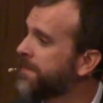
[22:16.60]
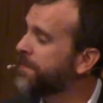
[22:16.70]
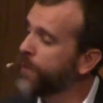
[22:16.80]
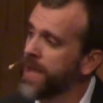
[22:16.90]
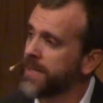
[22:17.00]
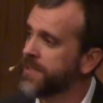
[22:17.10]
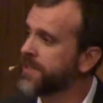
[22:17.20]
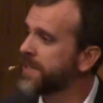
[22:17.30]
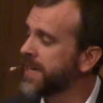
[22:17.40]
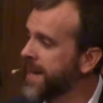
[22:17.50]

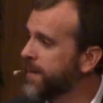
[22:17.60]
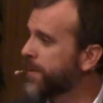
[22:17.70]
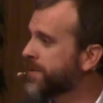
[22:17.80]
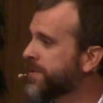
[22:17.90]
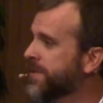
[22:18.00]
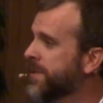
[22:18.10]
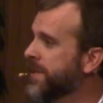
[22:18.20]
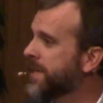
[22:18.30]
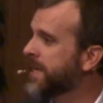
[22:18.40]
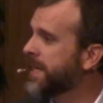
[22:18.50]
friends, neighbors,
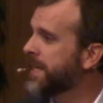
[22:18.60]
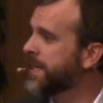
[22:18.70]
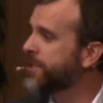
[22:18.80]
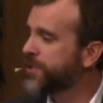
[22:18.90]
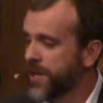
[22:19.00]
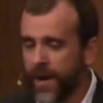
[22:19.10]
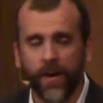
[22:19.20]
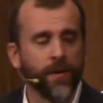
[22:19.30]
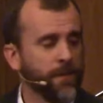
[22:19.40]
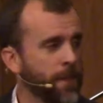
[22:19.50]

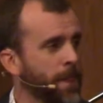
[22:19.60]
share.